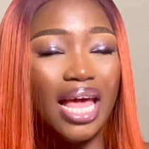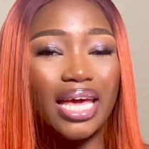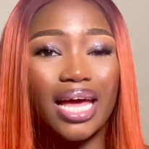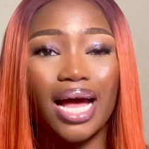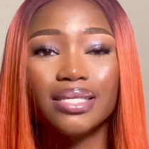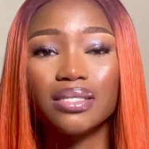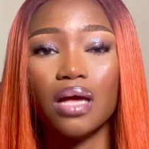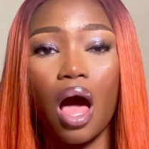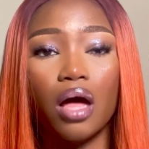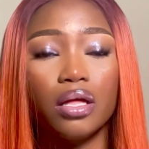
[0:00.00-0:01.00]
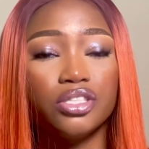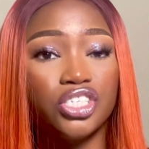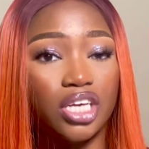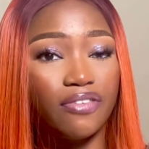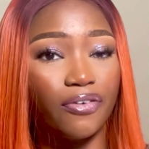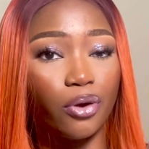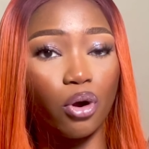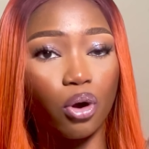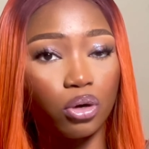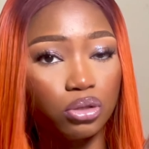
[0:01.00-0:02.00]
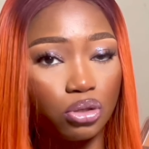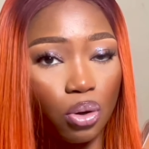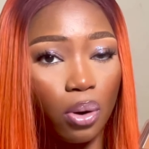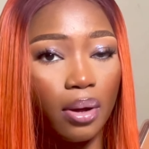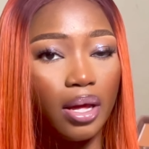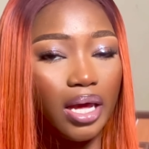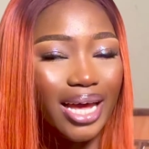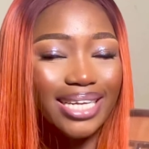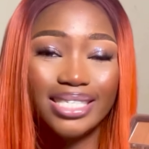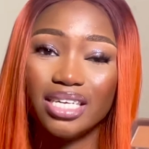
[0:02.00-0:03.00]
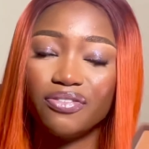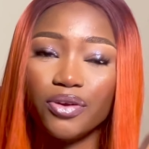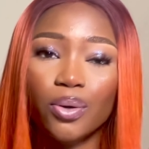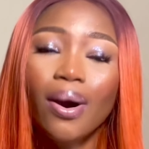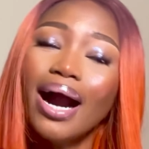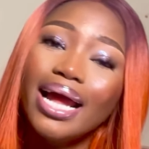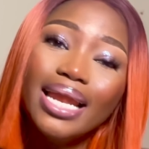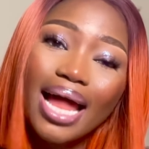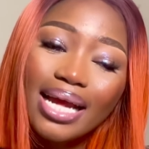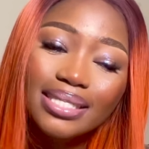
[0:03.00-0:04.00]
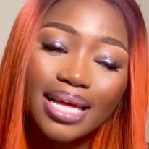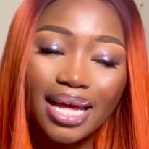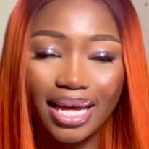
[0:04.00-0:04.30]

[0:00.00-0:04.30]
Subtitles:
It has the shade for your contour, it has the shade for your highlights,